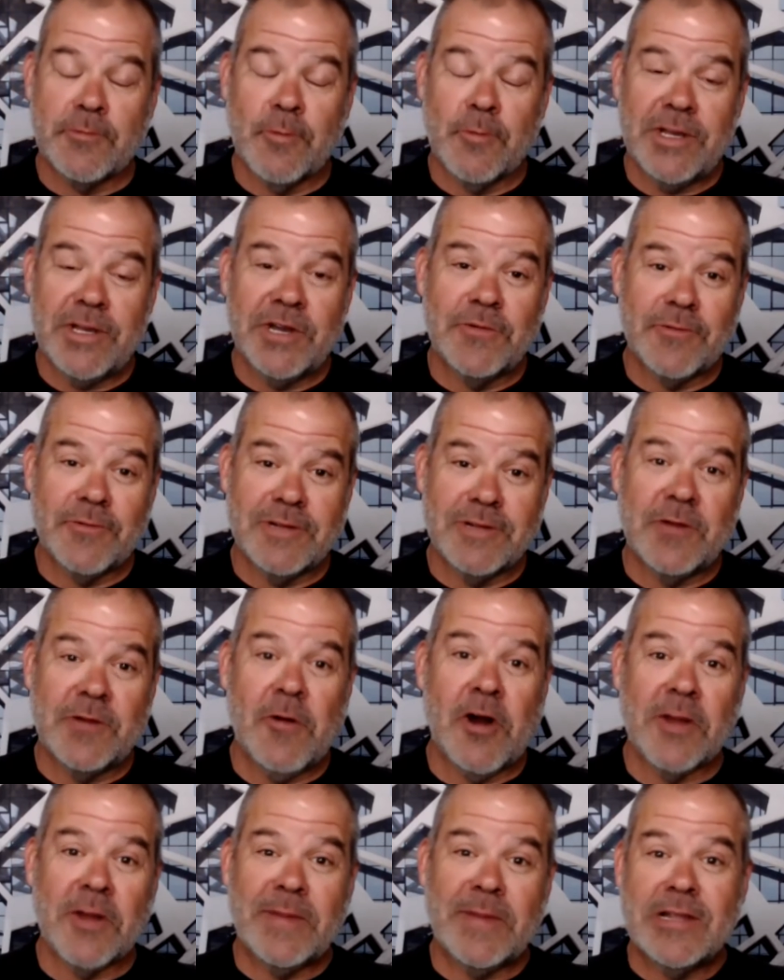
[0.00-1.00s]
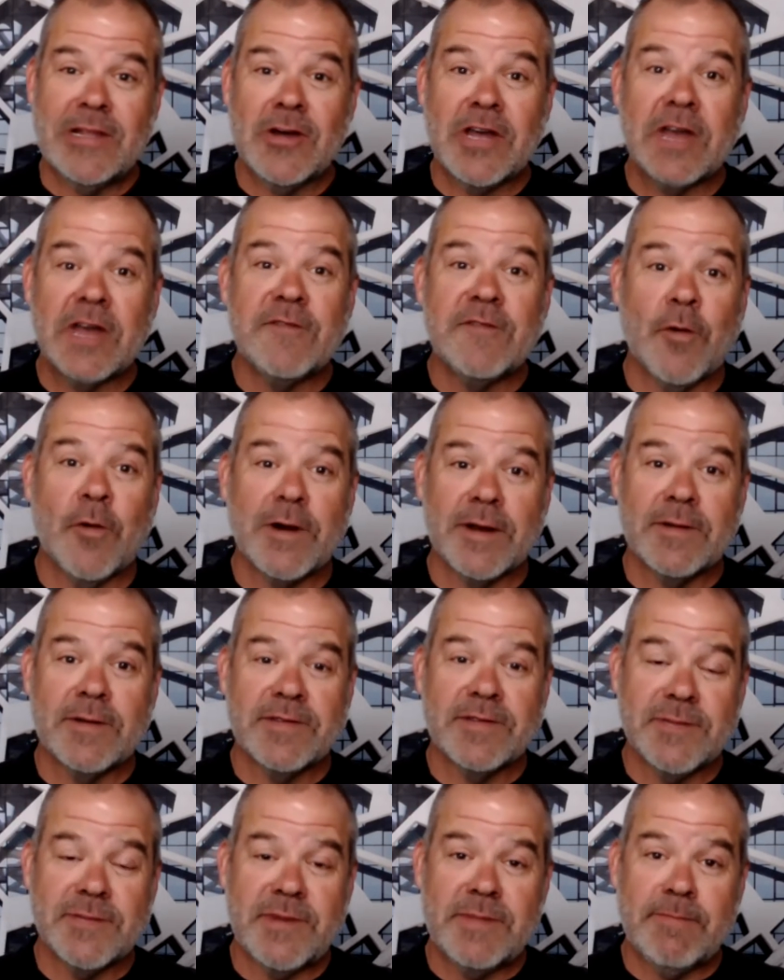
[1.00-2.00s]
what you really want to be looking for to,
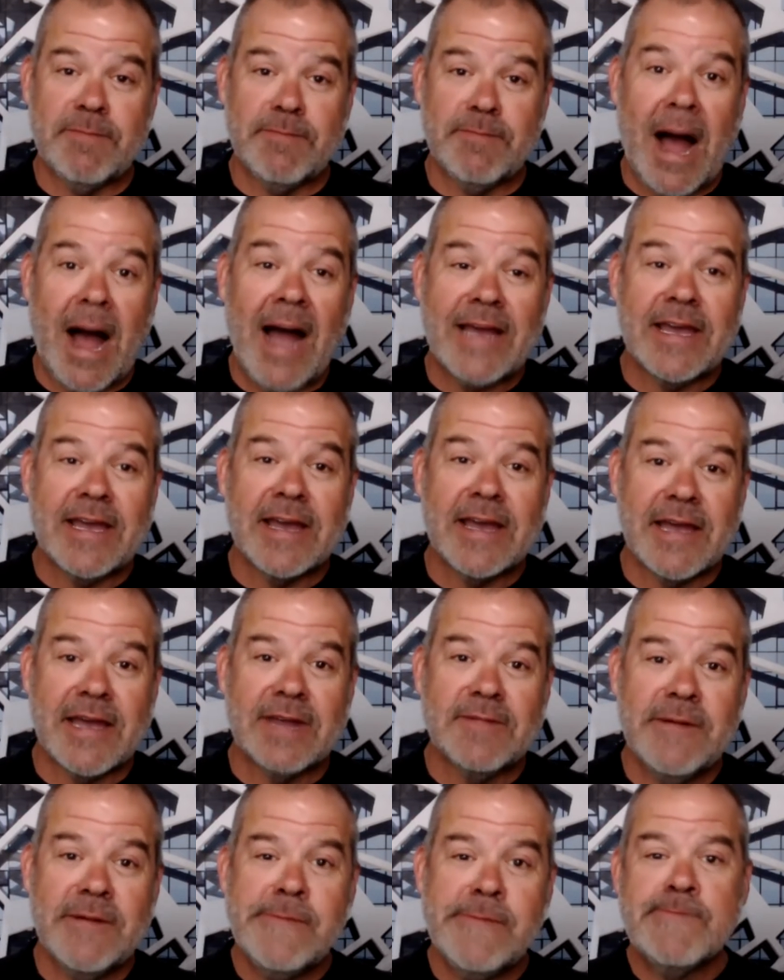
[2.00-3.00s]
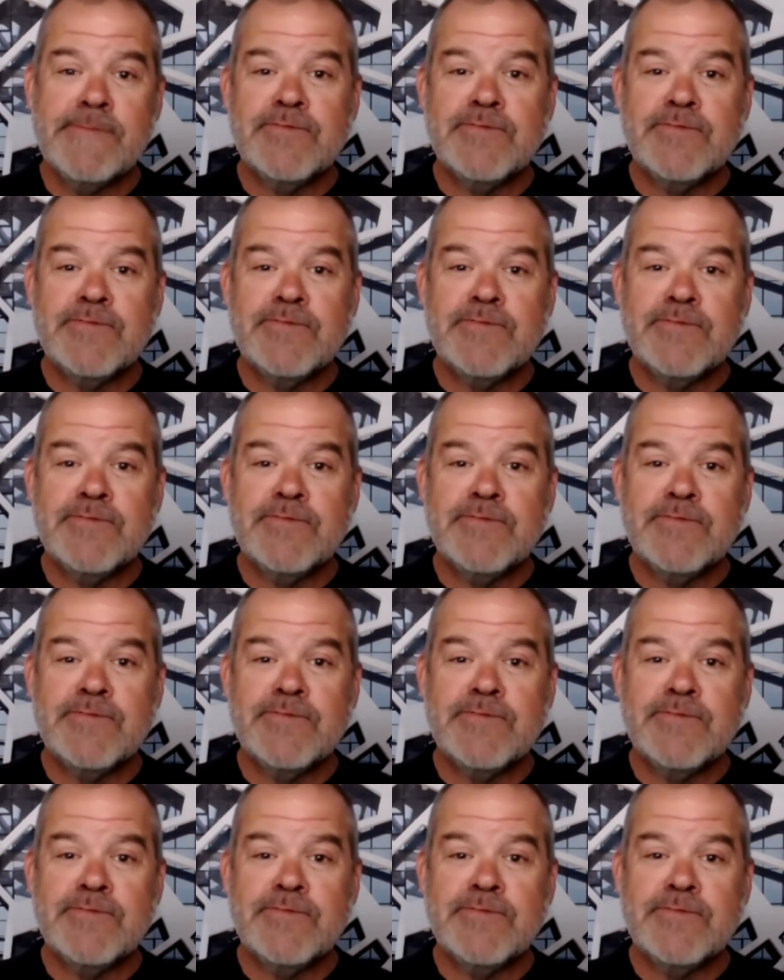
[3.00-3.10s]
to be buying and